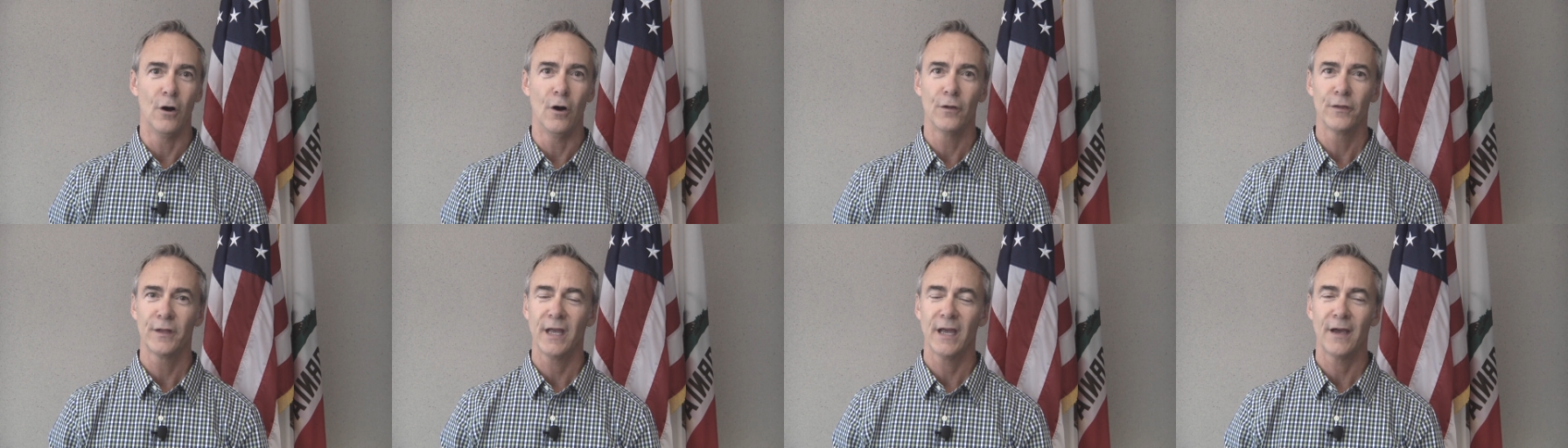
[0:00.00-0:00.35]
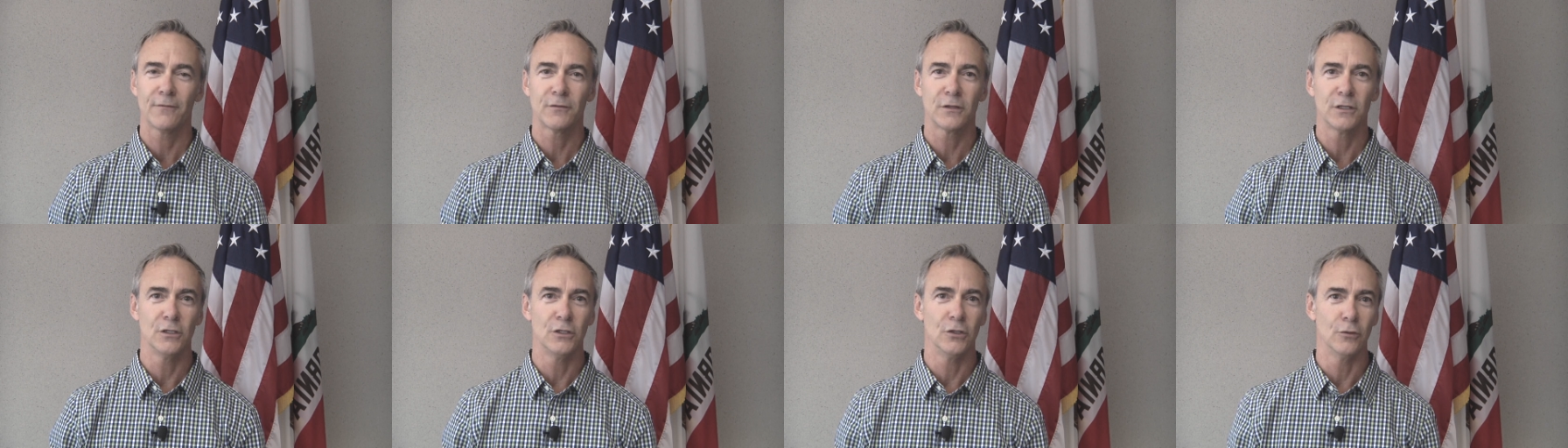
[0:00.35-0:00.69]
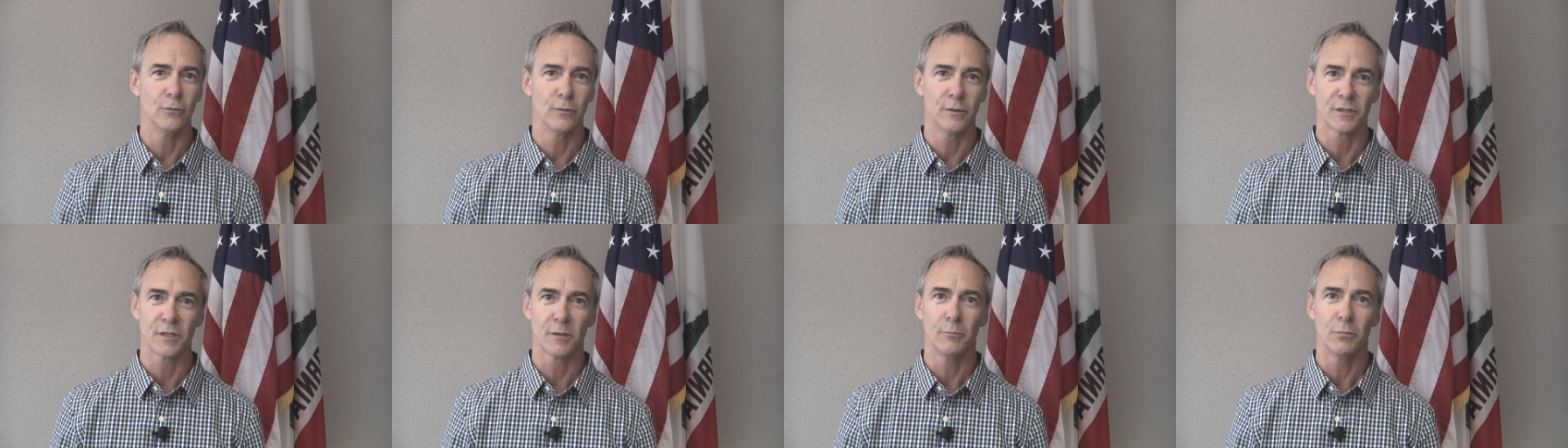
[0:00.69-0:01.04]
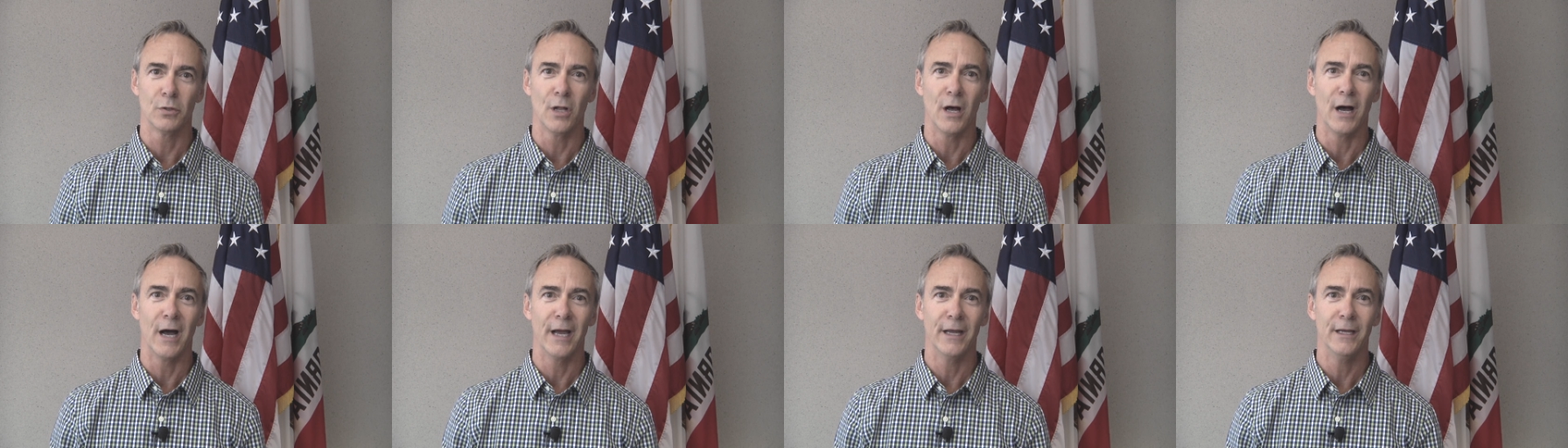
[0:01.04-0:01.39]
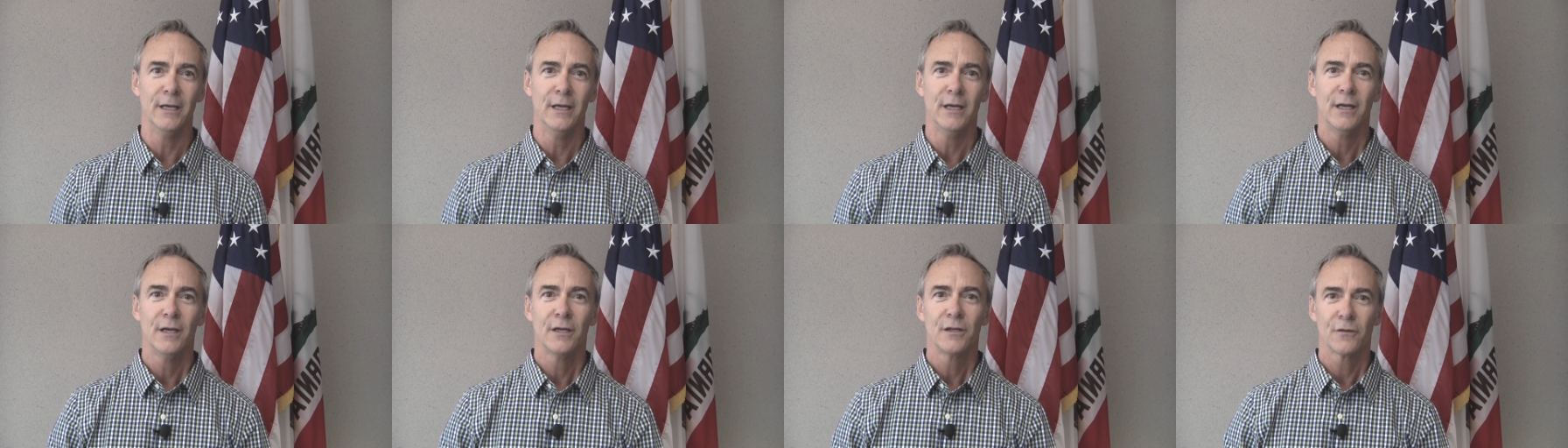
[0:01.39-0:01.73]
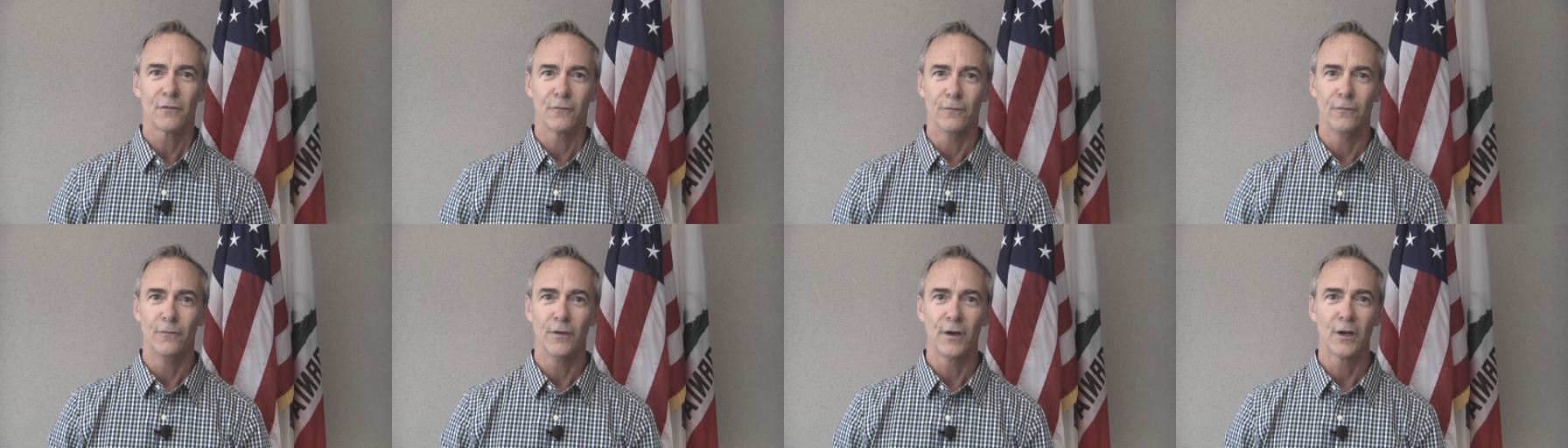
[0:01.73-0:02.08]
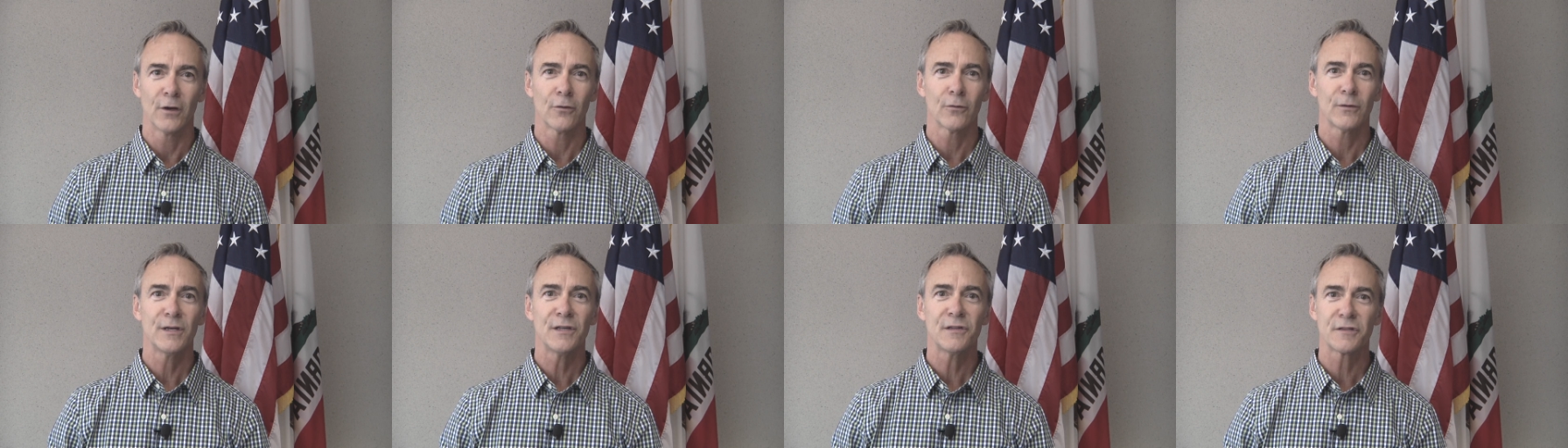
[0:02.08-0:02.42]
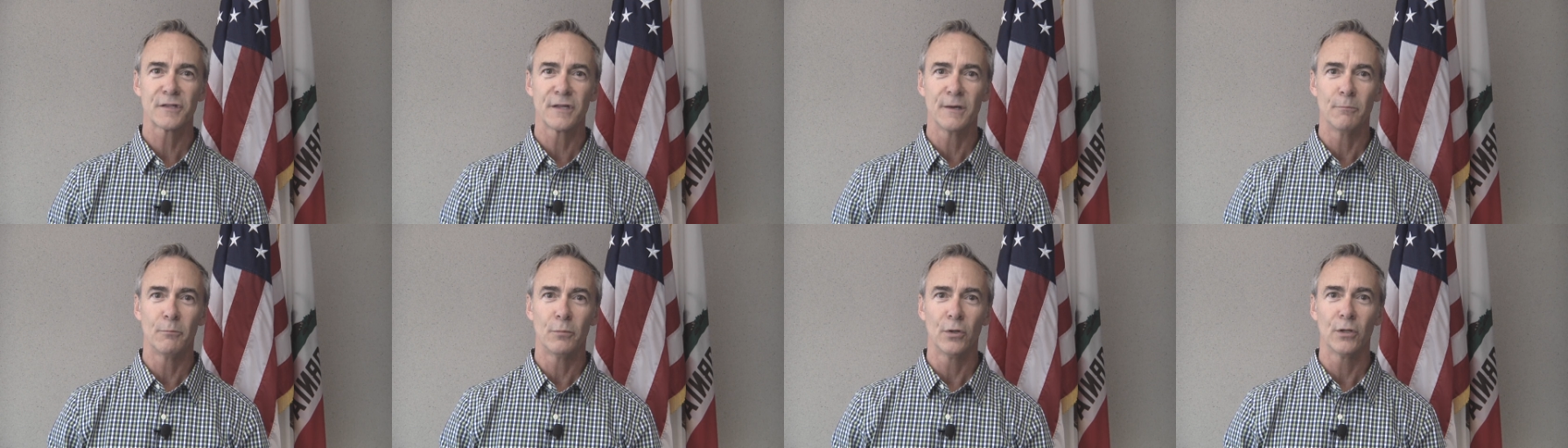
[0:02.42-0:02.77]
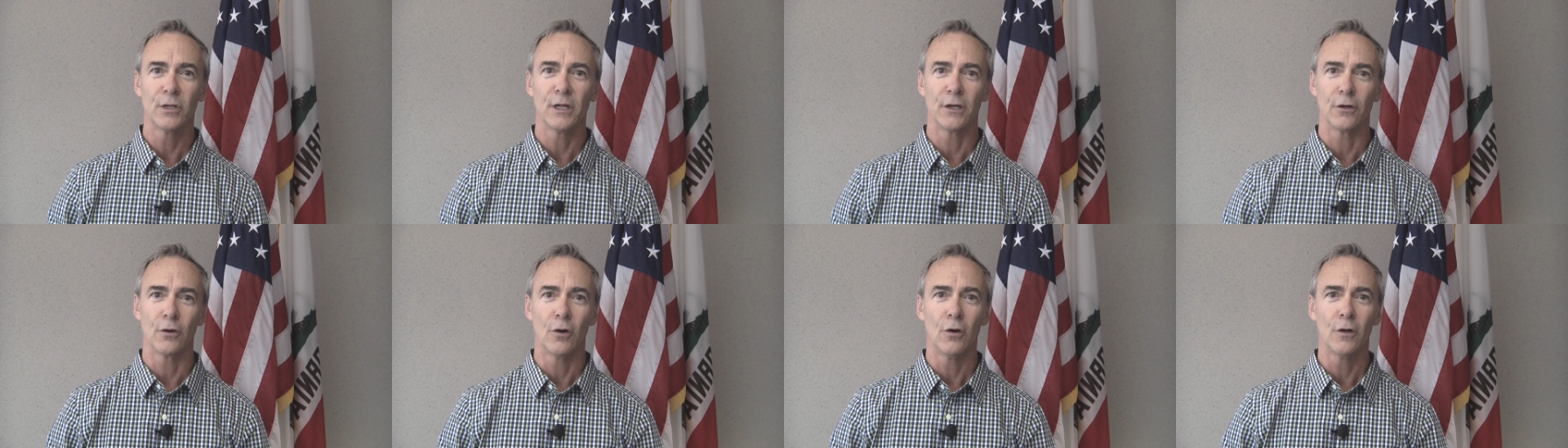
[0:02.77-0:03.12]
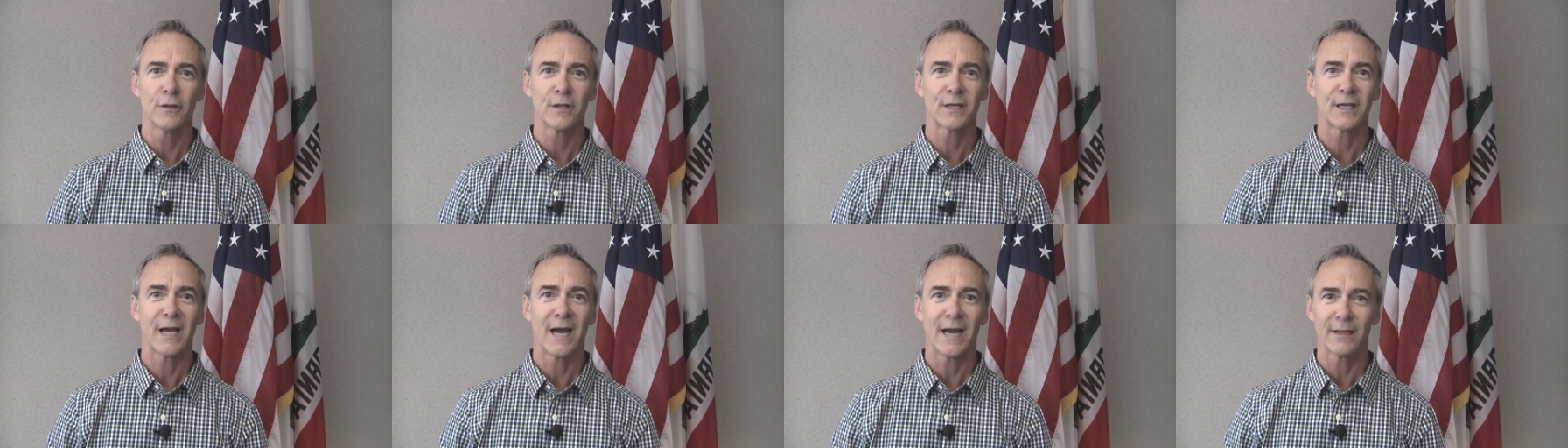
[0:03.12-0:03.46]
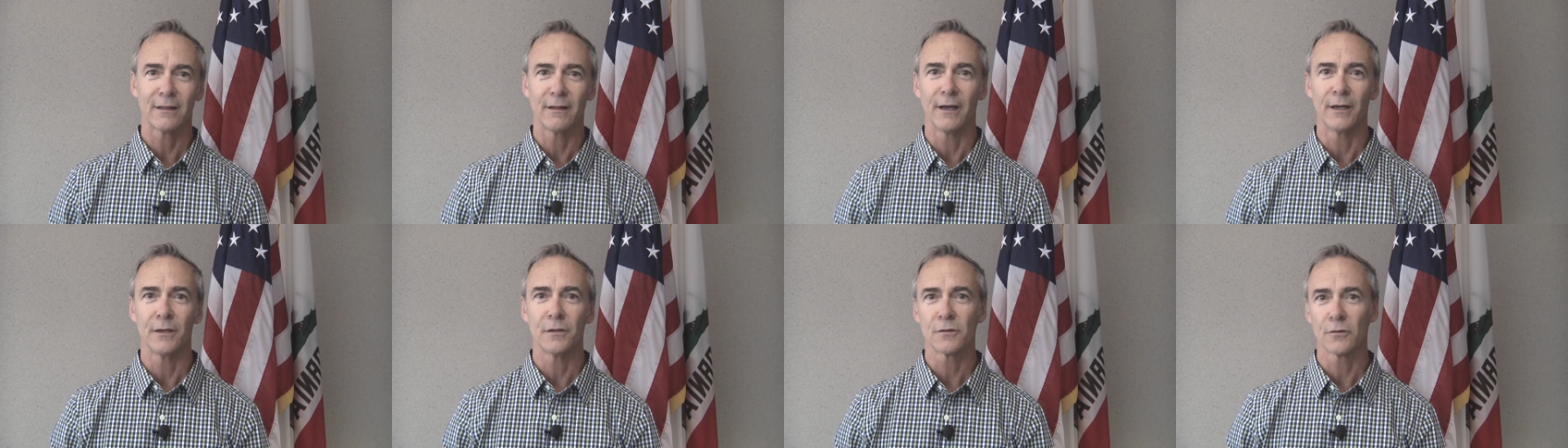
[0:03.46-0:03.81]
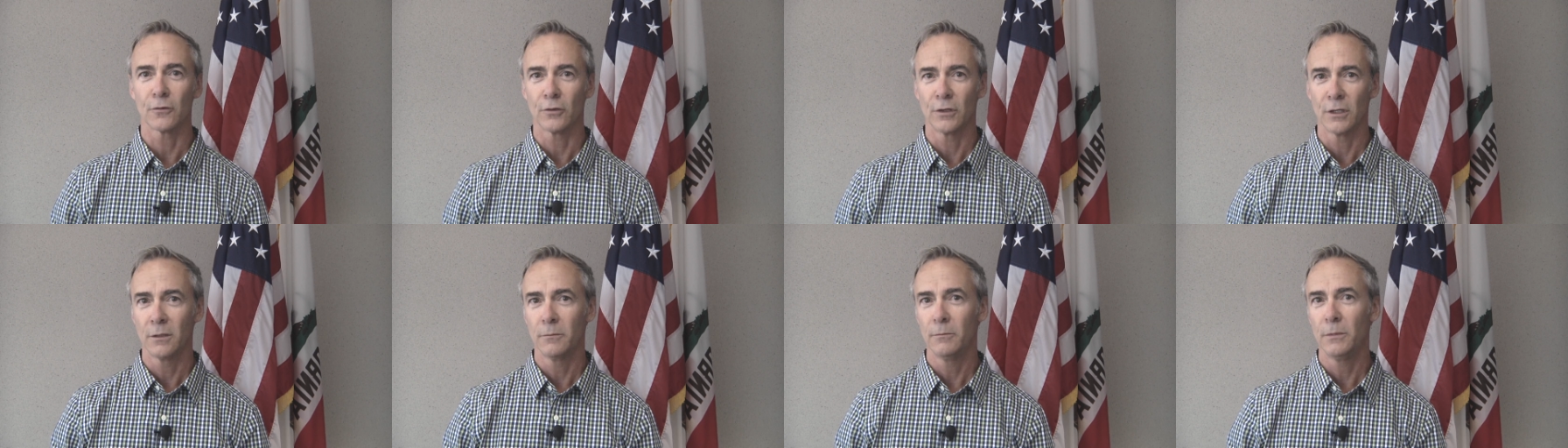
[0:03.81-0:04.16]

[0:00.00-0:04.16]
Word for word: All they have to do is apply. It's very simple and all the guidelines are going